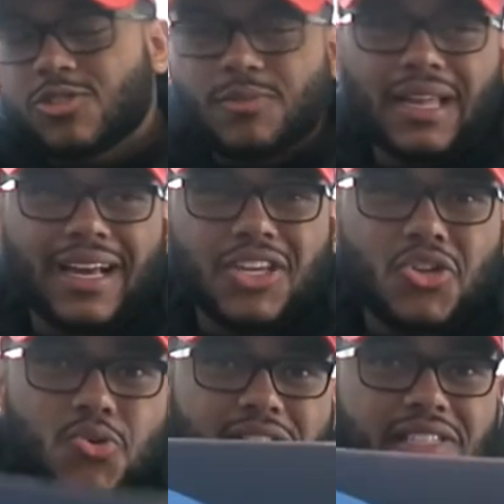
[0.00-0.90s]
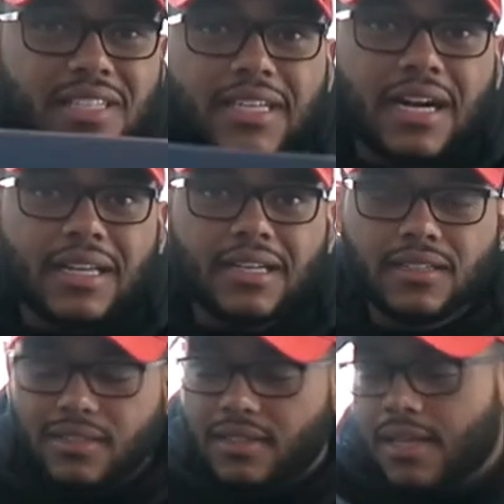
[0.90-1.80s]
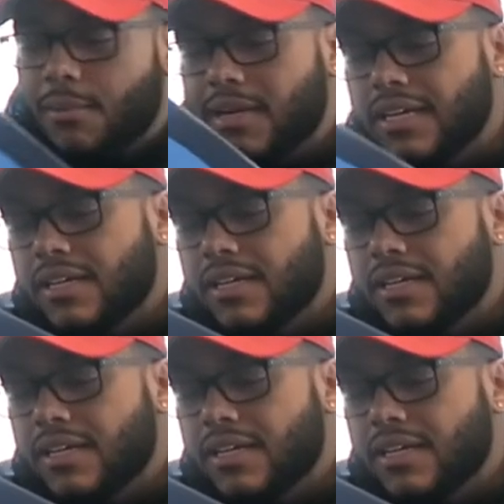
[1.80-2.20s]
was supposed to be like a U N C color, but it